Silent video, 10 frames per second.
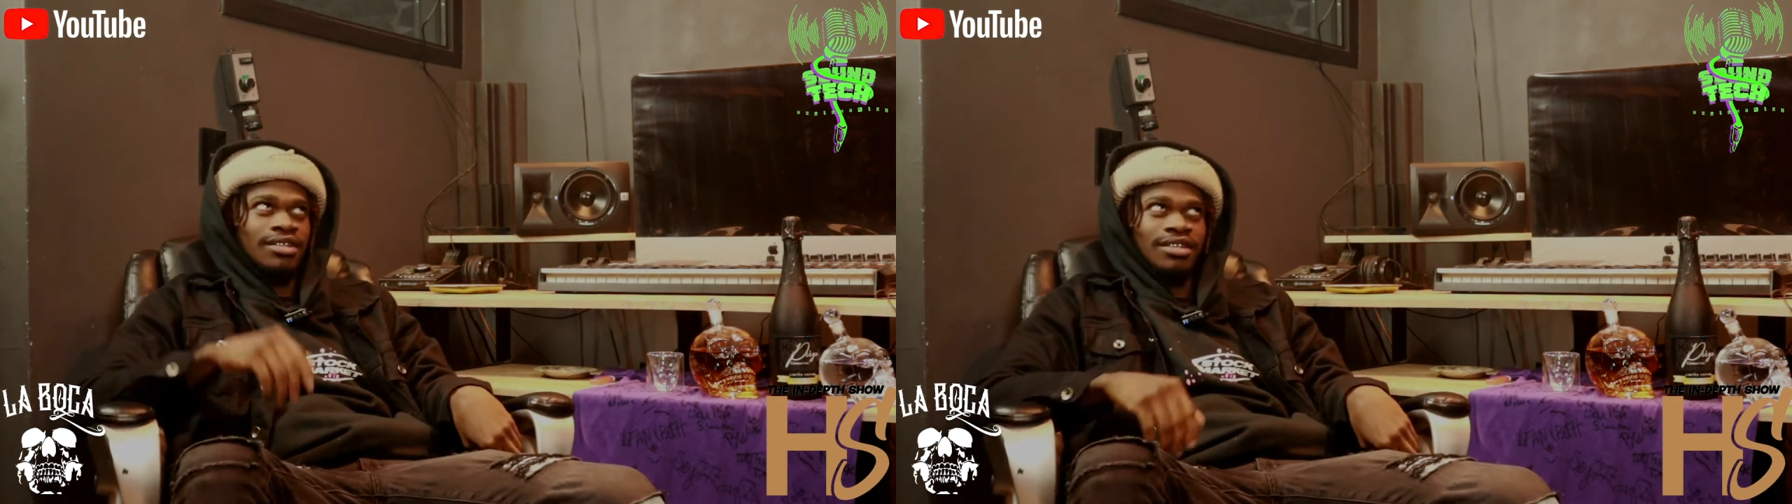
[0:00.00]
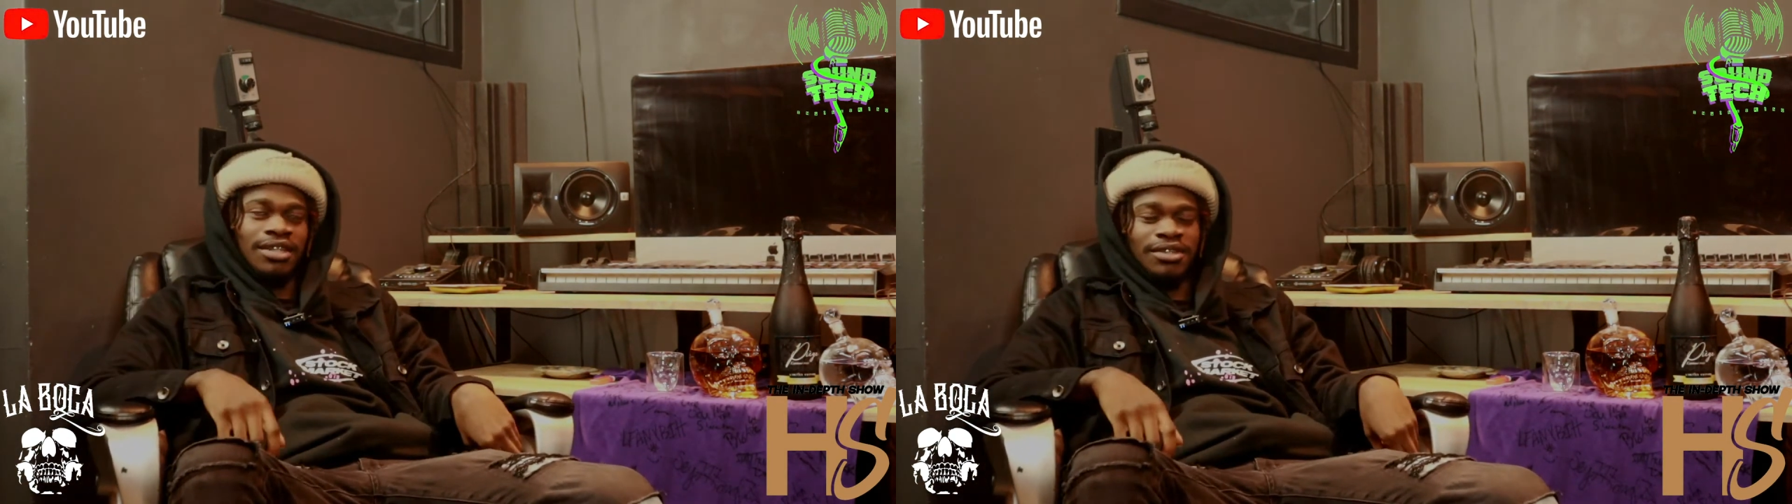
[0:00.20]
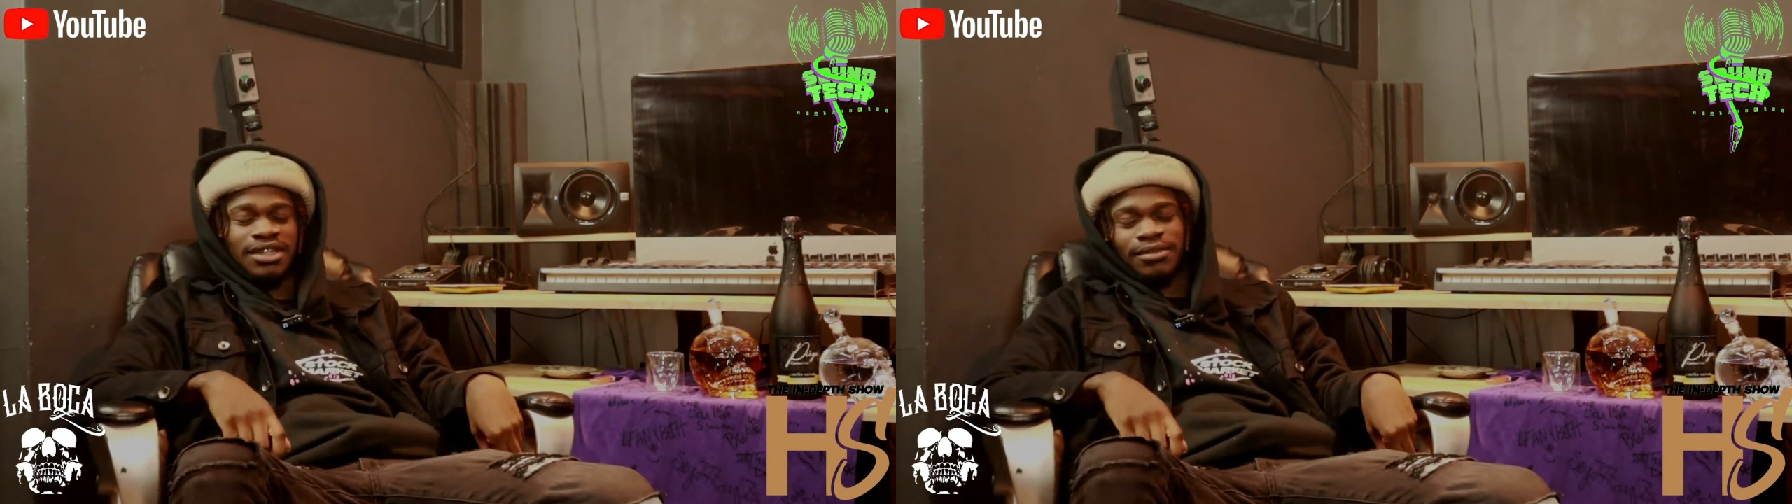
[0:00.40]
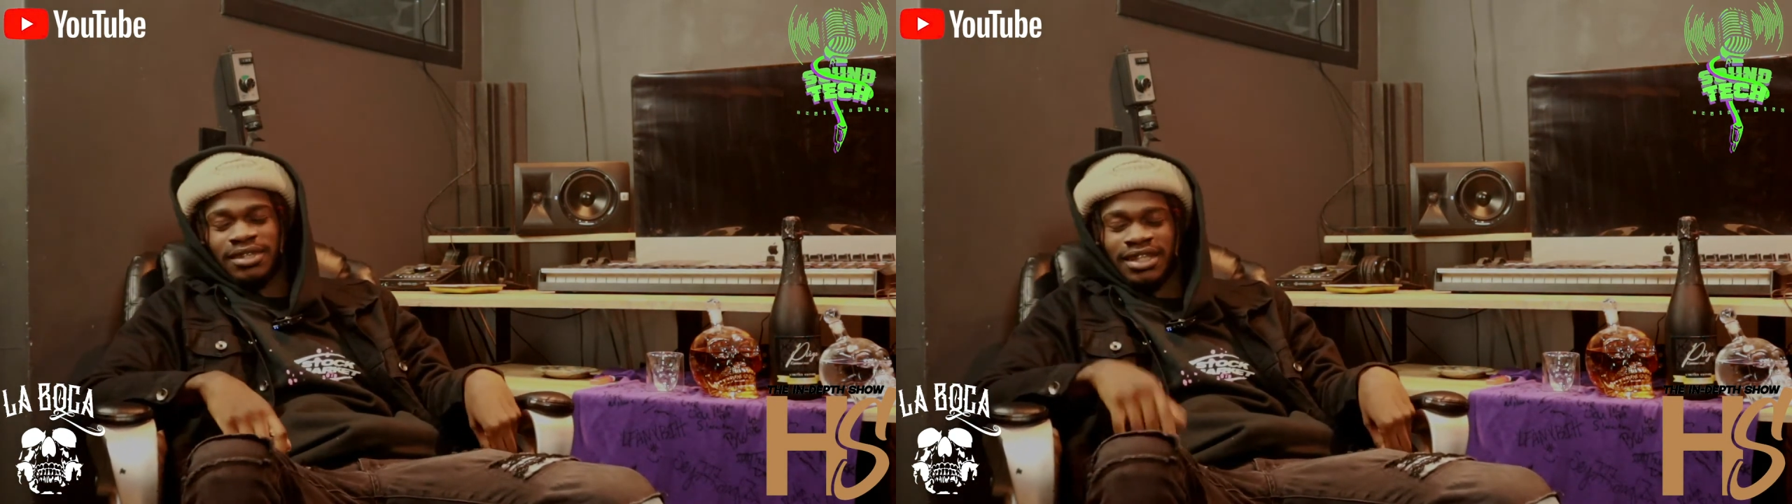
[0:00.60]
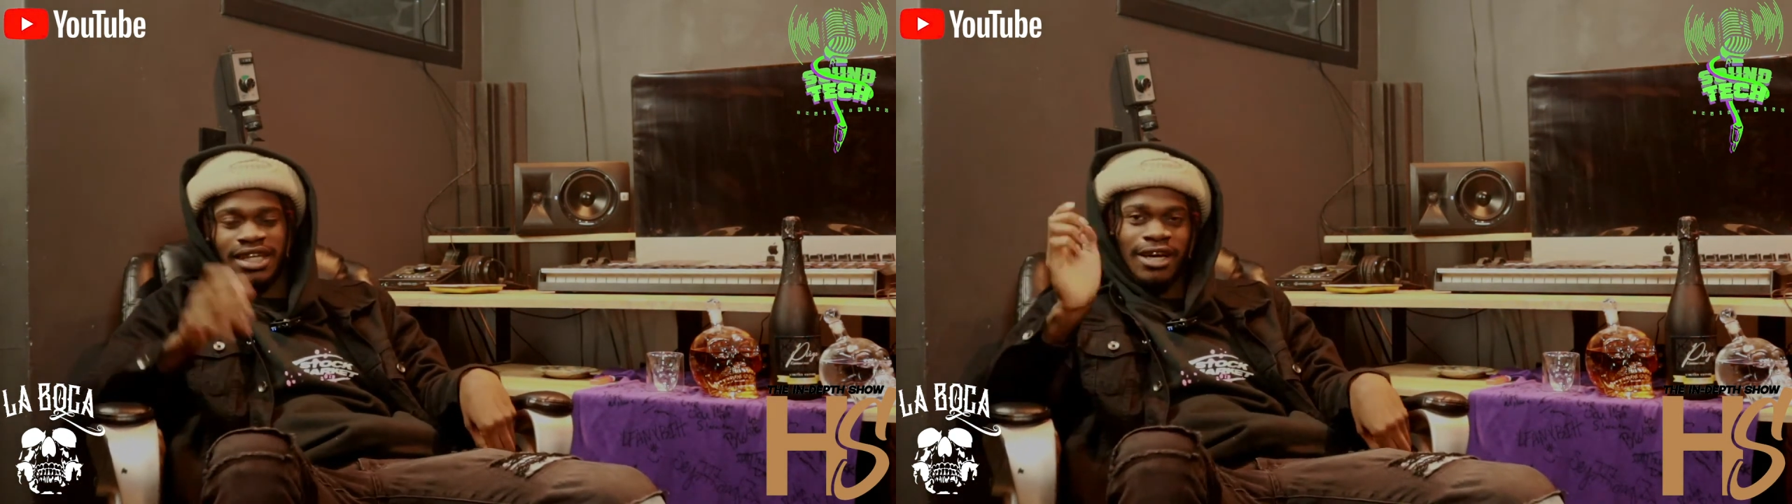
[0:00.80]
some shit
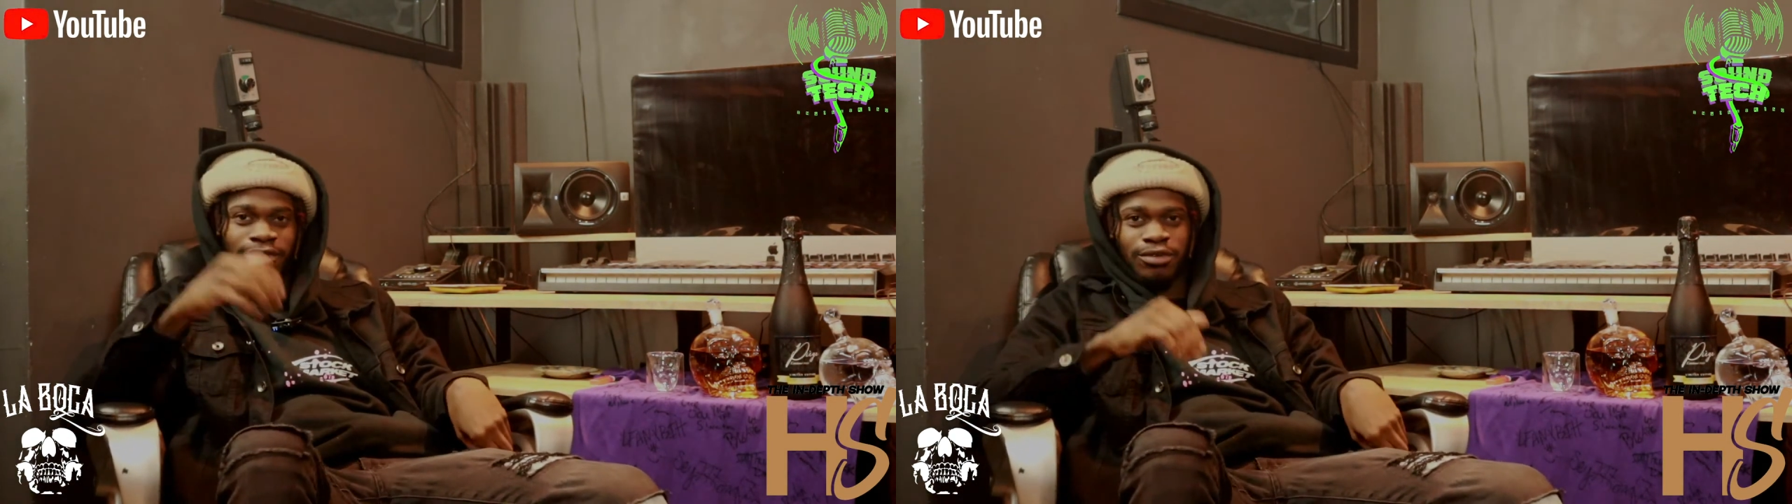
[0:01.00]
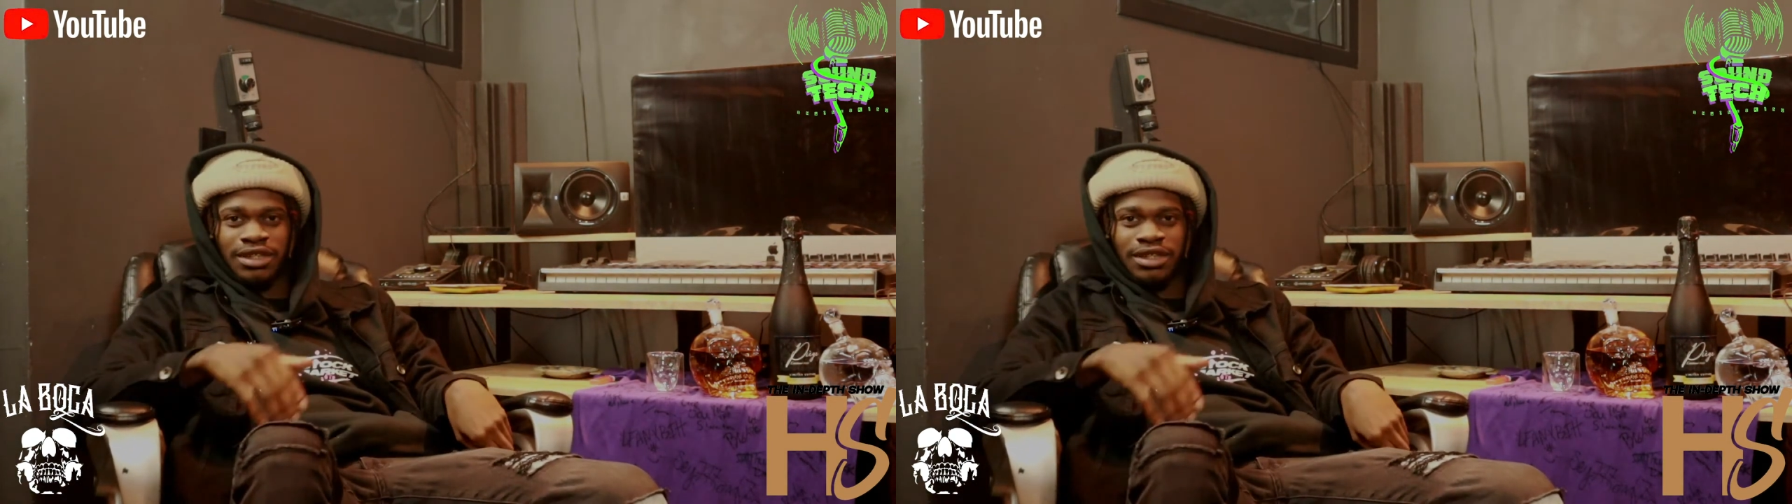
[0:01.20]
be inevitable.